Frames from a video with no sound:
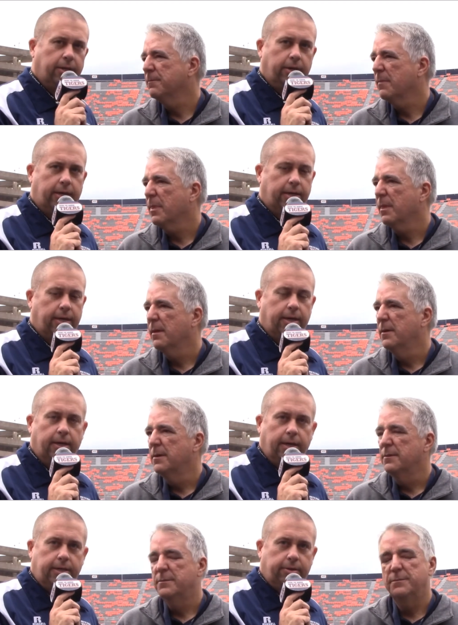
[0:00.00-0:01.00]
Speaker 1: looking, uh,
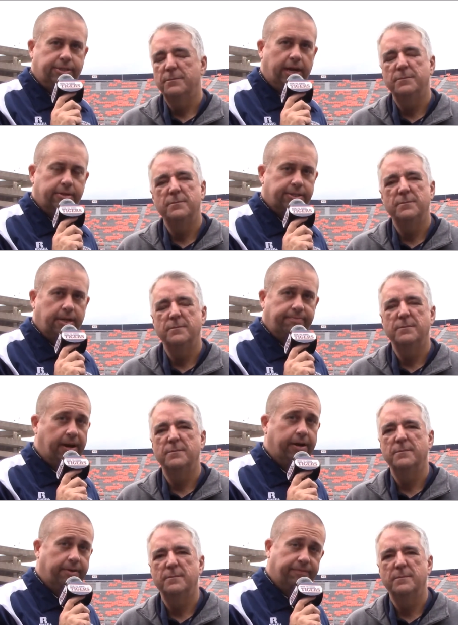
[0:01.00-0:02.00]
you know, Jarrett Stidham,
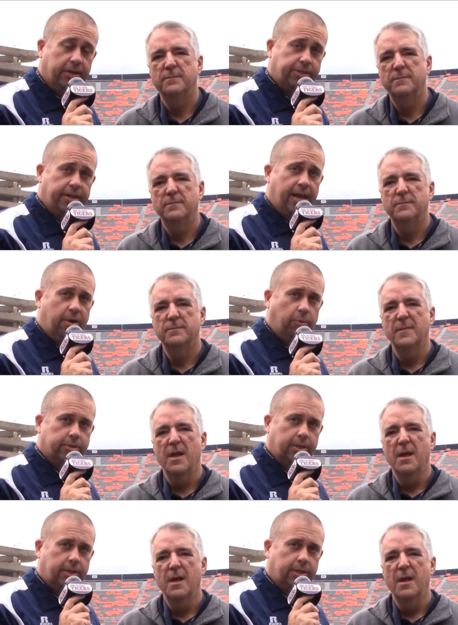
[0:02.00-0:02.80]
very efficient day once